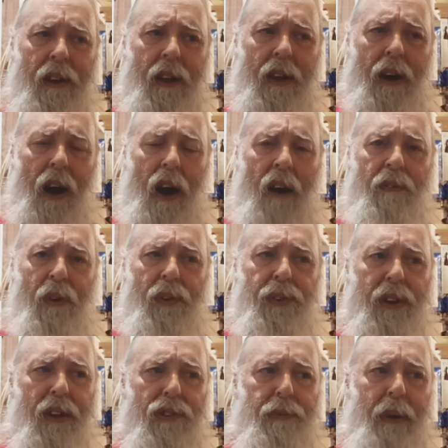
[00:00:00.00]
harmful to
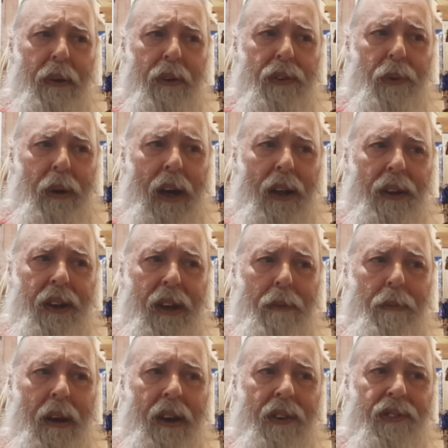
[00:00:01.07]
your spirituality,
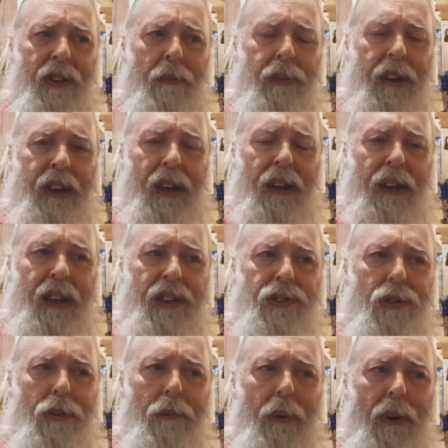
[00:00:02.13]
but it's something that leads
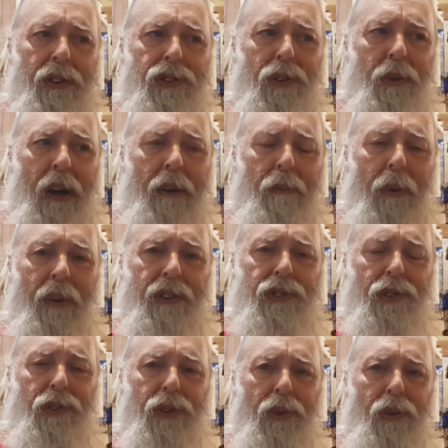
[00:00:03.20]
you and points you out, points
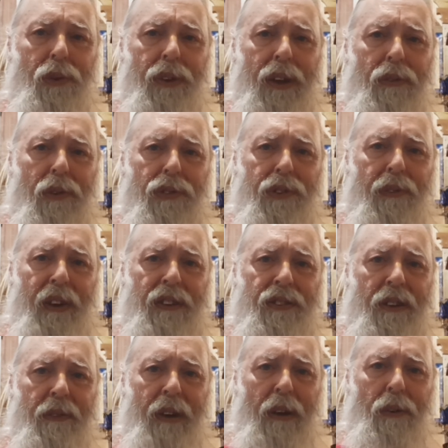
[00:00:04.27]
you to the
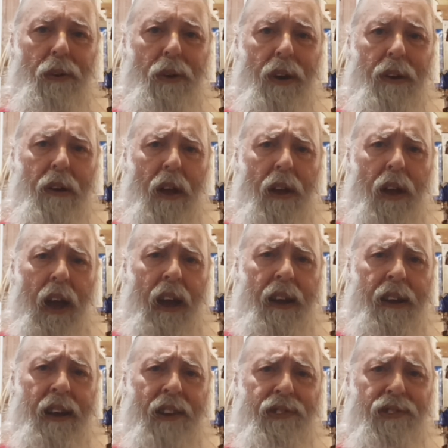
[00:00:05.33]
crucifixion of our Lord, a
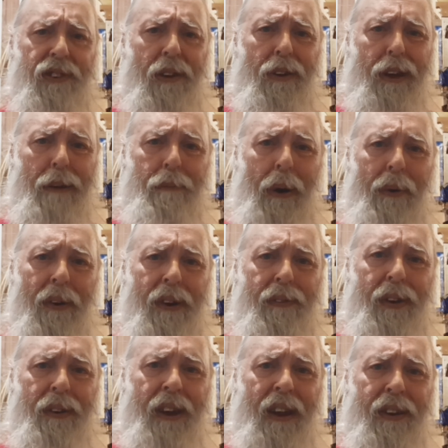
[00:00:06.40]
necessary component of
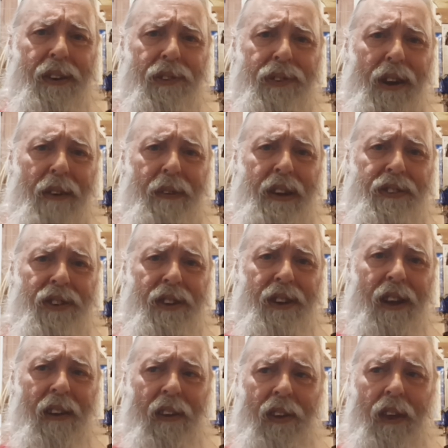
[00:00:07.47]
your, your salvation.
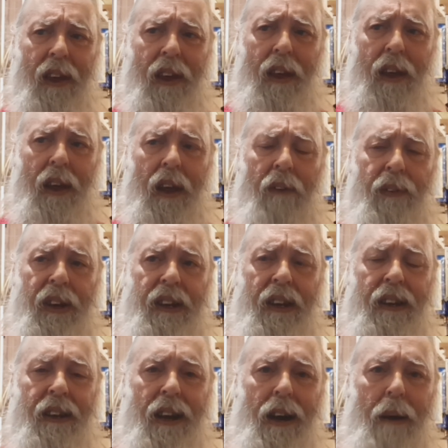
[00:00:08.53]
If he
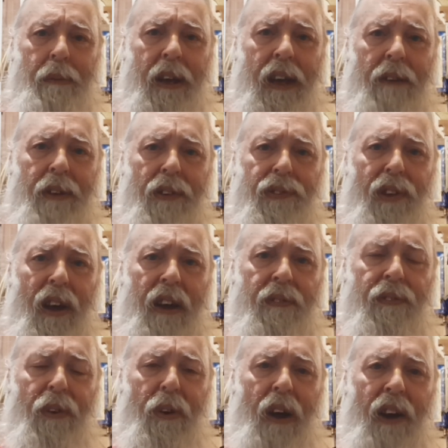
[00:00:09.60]
didn't come and give his life
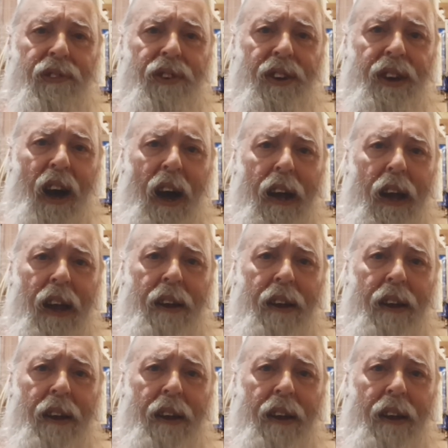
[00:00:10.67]
for us and die and